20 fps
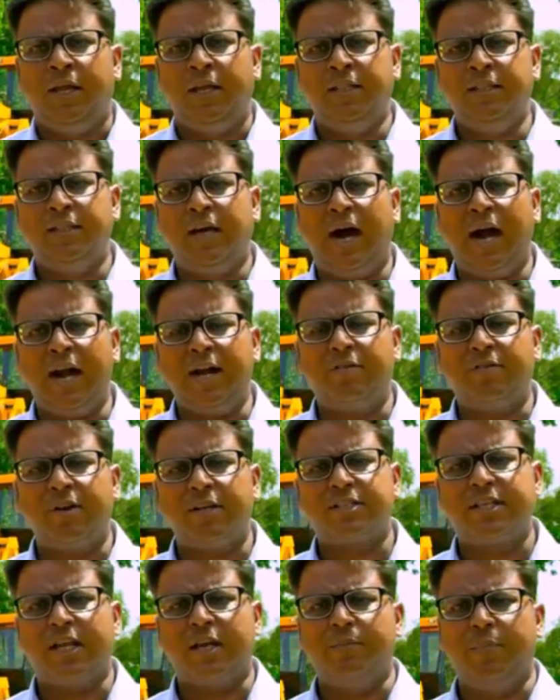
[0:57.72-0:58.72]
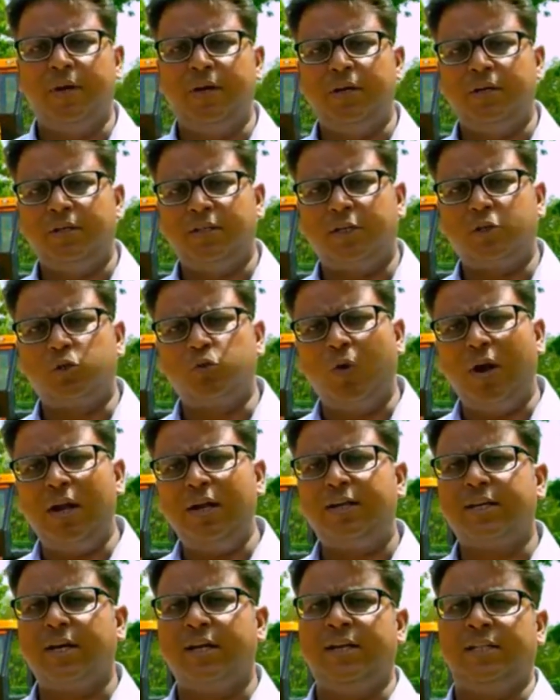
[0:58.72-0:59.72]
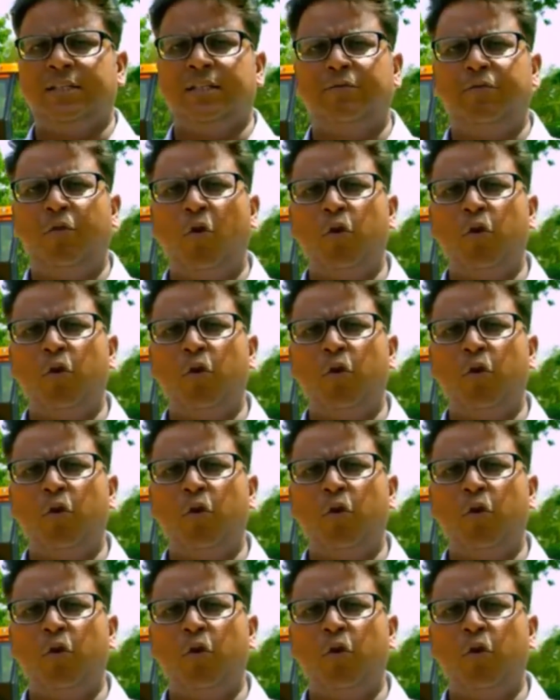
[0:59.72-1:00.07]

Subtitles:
In the Hydra segment, the 12 ton and